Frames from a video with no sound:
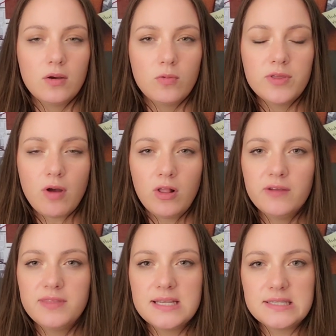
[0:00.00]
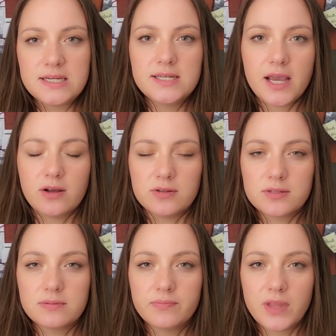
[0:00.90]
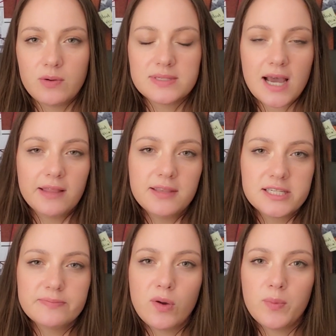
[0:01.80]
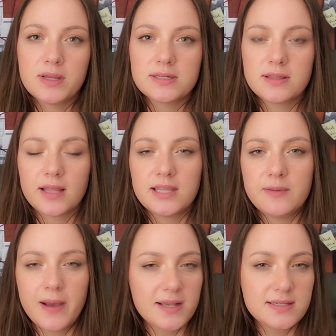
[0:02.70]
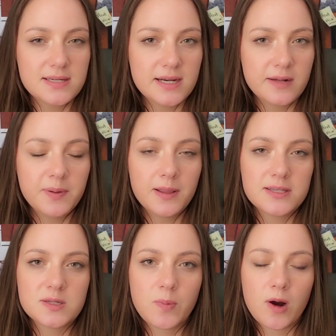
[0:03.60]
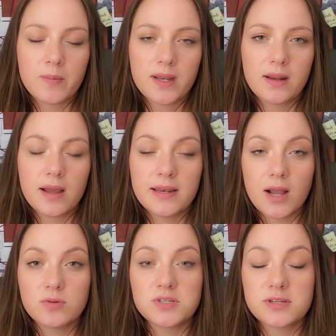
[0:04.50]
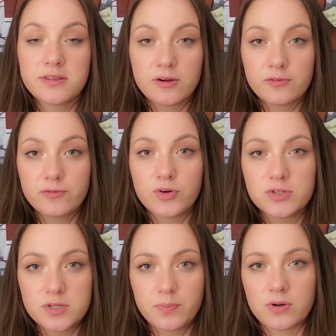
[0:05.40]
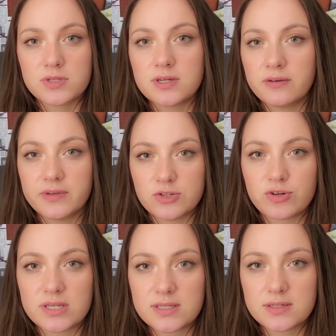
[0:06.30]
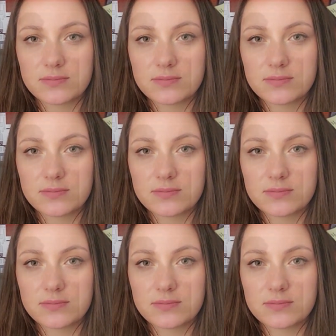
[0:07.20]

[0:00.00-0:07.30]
With all of these details, It was at this moment that the Pasadena Police Department announced their first person of interest.